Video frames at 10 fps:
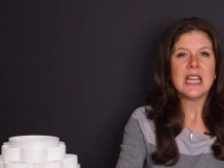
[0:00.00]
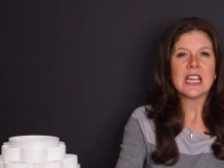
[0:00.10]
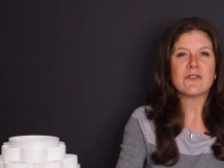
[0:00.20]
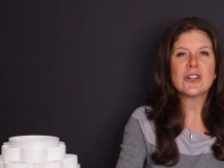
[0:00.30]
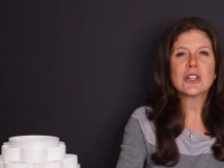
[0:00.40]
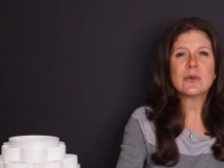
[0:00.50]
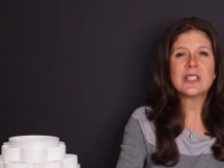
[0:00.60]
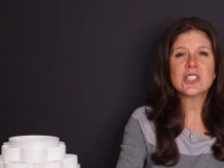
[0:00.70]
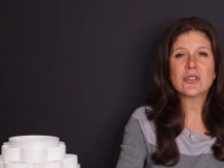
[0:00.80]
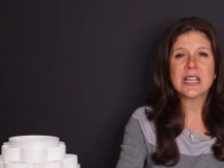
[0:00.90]
If you're going
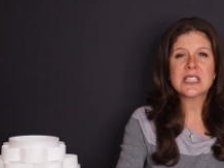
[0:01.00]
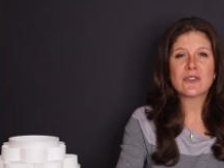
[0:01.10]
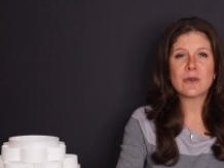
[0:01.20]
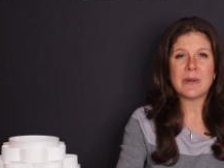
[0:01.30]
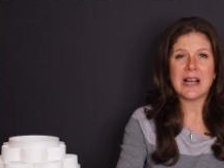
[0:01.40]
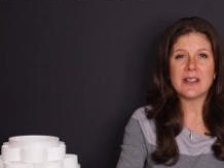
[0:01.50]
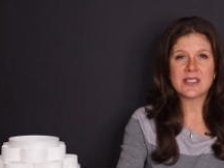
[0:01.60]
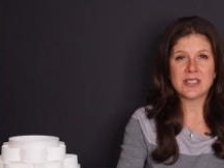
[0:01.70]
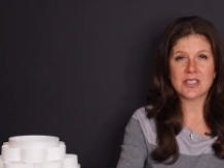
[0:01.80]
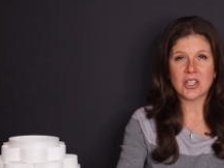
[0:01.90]
to transfer a
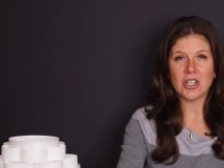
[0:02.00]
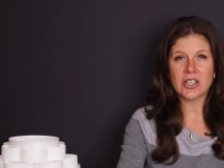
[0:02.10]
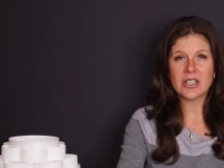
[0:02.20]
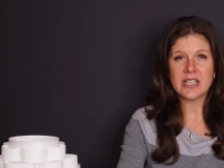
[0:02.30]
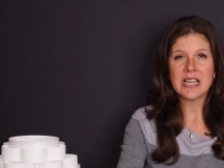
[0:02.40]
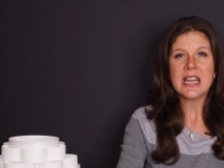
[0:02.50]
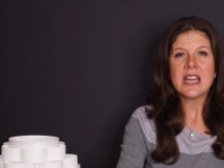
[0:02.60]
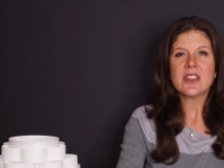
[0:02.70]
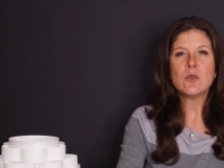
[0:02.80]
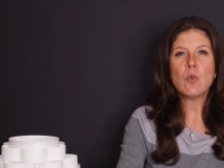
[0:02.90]
balance to this card,
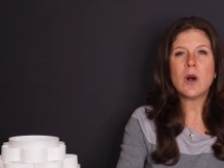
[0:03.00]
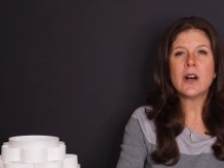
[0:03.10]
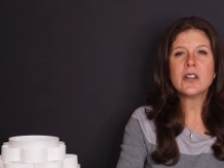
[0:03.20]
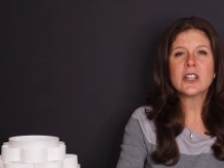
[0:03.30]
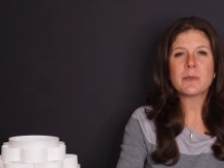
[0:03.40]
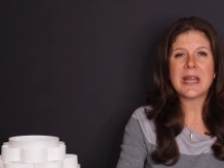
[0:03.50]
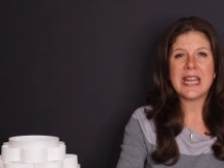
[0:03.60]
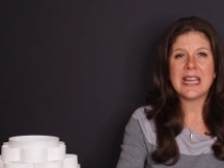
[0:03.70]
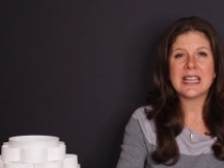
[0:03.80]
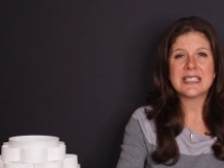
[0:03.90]
then while you're
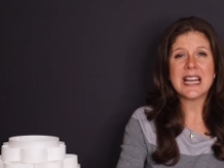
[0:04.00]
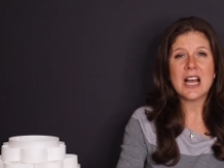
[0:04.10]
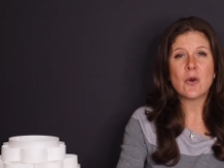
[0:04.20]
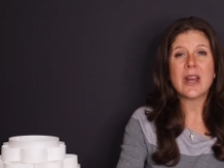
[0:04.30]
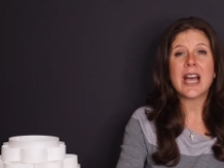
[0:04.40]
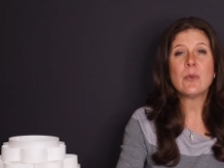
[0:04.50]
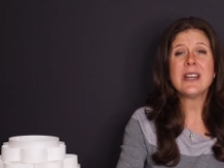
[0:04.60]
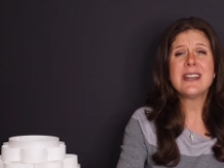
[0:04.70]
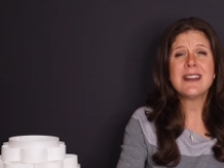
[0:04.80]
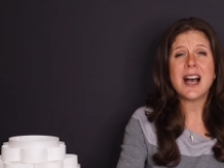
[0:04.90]
paying it down, I
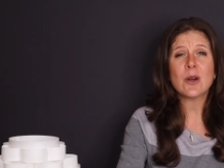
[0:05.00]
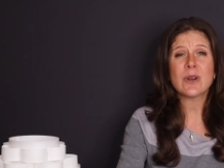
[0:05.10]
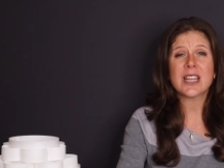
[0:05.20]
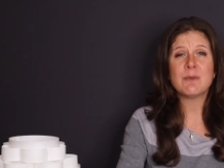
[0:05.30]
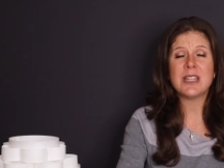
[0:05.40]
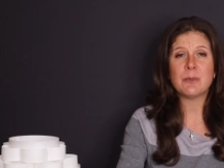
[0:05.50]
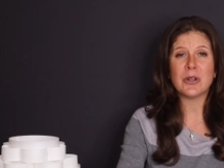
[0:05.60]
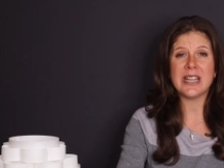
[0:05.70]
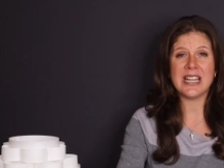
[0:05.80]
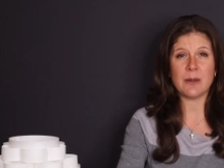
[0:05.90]
would not recommend
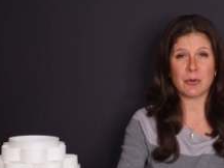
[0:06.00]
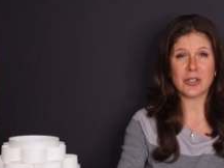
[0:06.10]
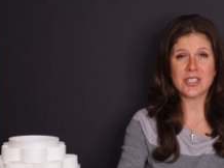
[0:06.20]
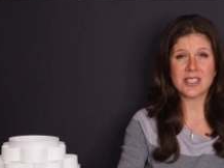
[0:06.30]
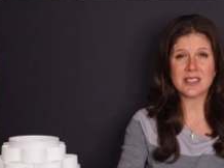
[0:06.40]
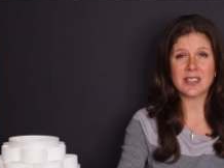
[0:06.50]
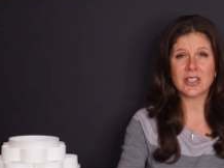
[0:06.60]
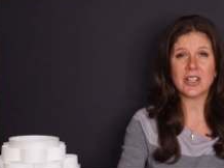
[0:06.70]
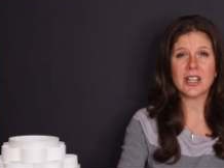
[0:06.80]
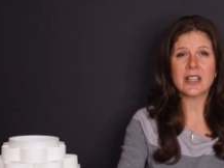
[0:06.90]
putting any purchases on the
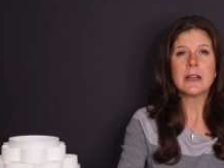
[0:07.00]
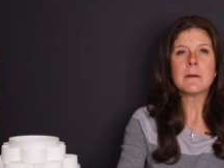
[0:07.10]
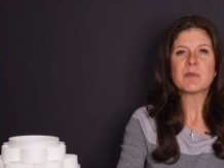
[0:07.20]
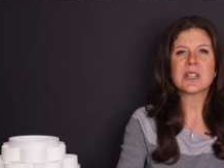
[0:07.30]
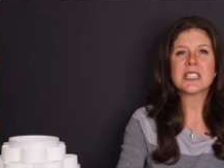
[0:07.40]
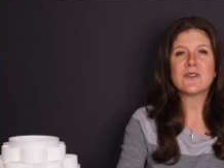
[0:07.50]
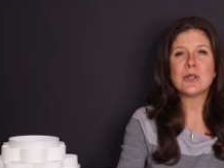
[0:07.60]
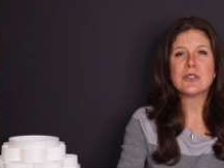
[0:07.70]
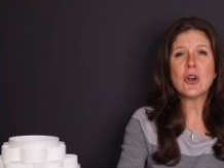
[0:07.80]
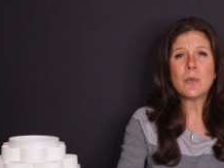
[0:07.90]
card, because if
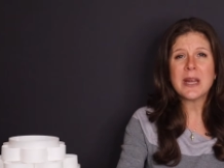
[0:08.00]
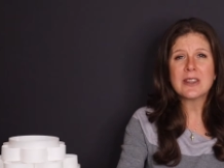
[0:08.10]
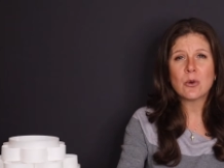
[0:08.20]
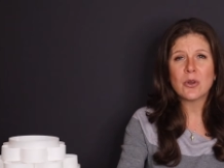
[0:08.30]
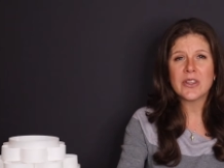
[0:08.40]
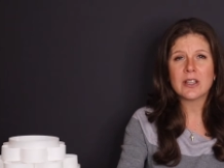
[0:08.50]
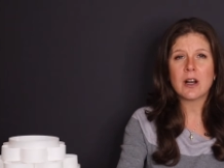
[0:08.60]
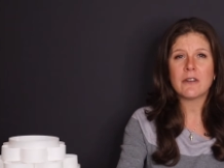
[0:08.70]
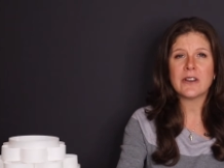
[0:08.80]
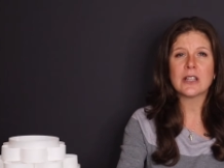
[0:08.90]
you don't pay the whole thing
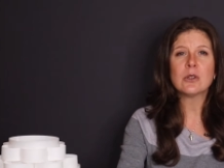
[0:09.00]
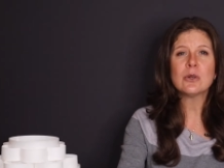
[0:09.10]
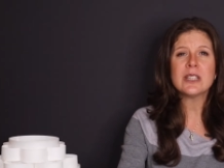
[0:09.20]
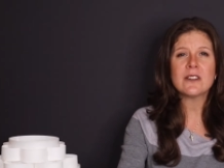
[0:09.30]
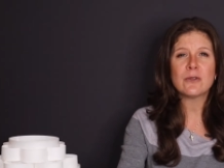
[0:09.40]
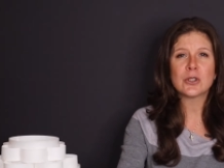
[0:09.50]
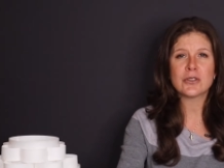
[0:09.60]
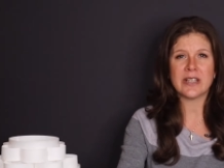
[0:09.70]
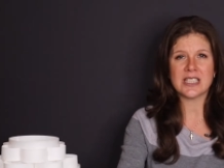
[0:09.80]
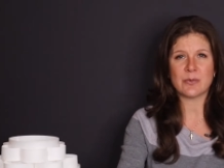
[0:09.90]
off, including the full
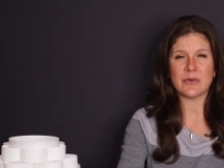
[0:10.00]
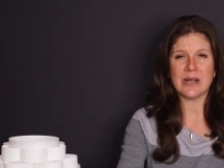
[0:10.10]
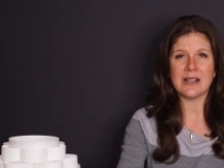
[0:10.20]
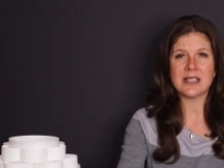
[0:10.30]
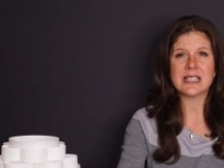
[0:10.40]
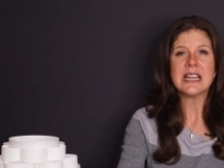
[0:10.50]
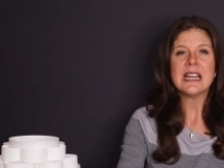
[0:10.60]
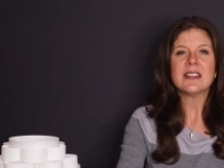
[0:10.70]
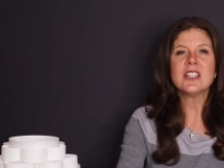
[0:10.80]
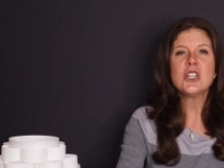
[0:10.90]
transfer balance,
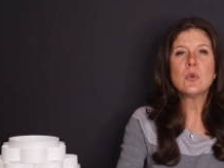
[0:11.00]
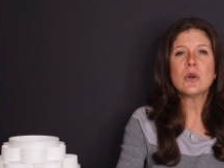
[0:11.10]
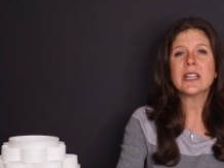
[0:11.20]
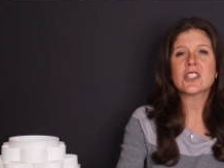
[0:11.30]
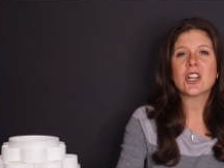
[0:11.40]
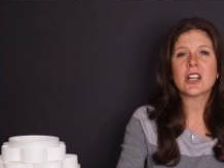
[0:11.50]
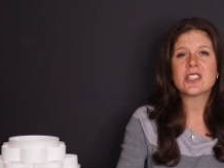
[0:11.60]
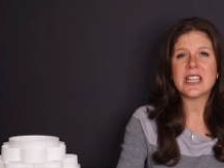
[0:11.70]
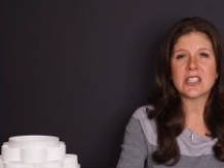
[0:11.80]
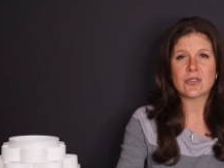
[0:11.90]
then you will get
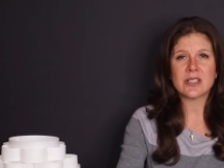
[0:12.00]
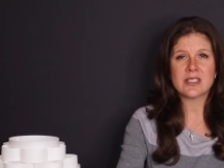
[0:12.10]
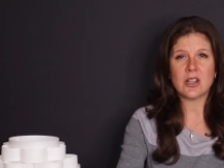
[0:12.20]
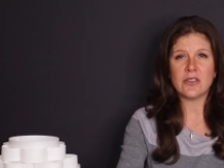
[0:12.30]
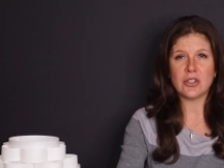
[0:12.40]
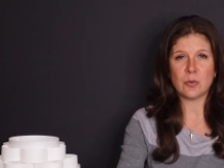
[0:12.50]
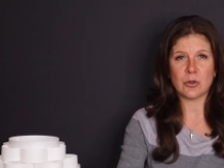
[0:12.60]
charged interest on the new